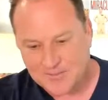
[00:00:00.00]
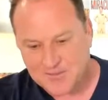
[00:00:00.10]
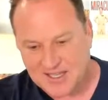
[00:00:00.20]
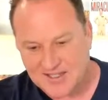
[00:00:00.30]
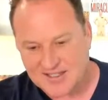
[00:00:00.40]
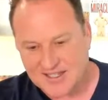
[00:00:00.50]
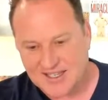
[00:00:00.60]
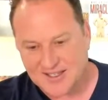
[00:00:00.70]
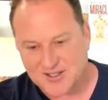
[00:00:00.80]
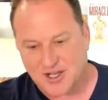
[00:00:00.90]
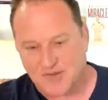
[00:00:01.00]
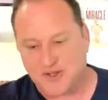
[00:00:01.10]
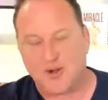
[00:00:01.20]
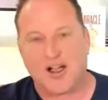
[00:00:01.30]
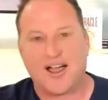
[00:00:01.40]
is, so if
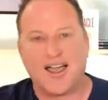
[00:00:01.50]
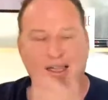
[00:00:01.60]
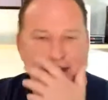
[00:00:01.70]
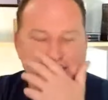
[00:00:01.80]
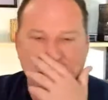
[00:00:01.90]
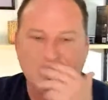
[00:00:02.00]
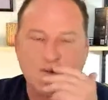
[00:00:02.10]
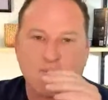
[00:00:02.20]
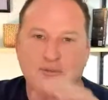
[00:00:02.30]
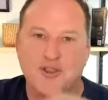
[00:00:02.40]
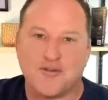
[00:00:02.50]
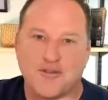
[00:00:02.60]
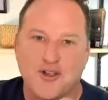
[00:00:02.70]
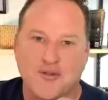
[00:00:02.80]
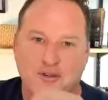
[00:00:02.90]
you are, for those, for
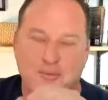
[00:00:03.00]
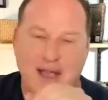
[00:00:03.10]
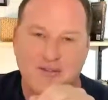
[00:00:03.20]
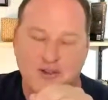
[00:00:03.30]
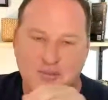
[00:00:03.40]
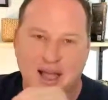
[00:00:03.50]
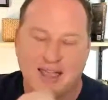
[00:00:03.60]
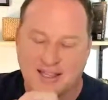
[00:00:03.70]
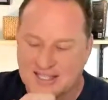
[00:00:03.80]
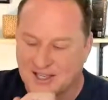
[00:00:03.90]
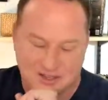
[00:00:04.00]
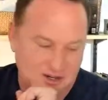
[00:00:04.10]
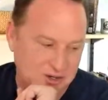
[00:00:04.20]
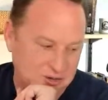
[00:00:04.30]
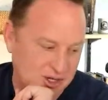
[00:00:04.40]
you pilots out there,
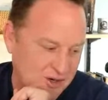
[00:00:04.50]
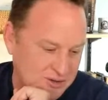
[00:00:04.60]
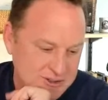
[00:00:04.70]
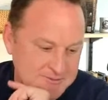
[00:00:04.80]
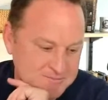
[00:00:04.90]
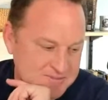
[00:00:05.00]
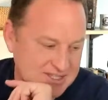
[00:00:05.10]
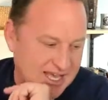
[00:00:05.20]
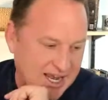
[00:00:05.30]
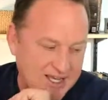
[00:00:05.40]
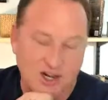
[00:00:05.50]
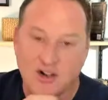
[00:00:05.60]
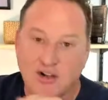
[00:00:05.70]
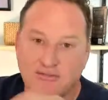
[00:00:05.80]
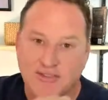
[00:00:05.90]
you'll know that you don't
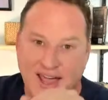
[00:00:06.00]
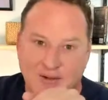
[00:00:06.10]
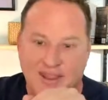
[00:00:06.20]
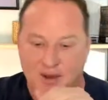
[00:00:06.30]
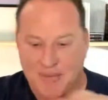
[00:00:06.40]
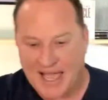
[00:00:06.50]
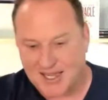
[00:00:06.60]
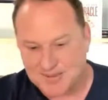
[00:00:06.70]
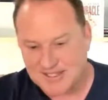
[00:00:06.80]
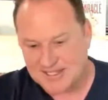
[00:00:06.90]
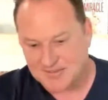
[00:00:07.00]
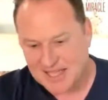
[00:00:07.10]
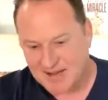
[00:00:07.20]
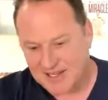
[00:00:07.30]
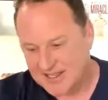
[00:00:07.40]
go flying without a backup system.
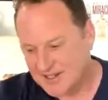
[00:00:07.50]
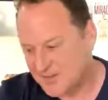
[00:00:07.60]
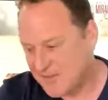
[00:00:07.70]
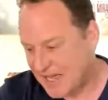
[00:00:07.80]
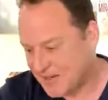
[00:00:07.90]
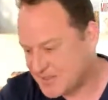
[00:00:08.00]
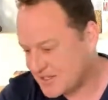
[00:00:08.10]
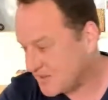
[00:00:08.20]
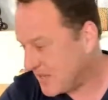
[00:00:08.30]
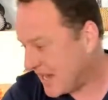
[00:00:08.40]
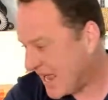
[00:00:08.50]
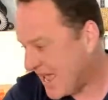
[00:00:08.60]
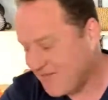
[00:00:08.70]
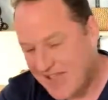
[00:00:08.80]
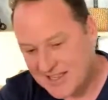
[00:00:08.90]
That right there is the backup system. And I
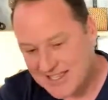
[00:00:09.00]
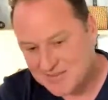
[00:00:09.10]
have had this